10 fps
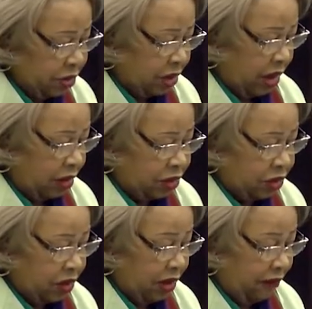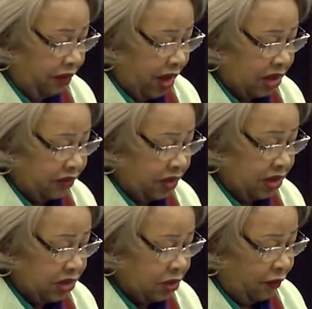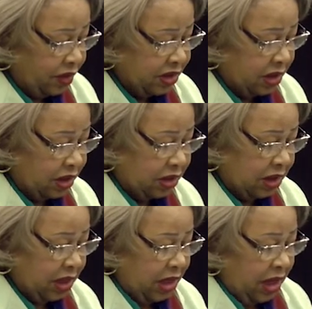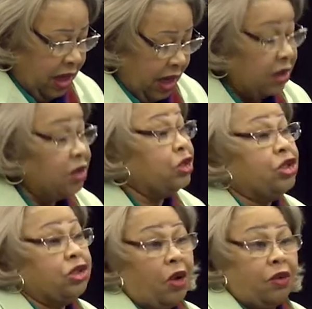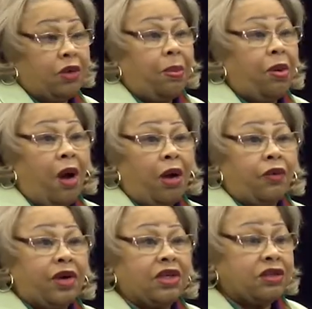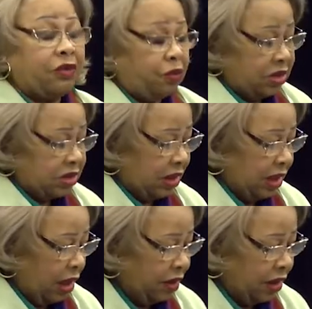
together to give thanks for this new facility and to show the progress of Richland County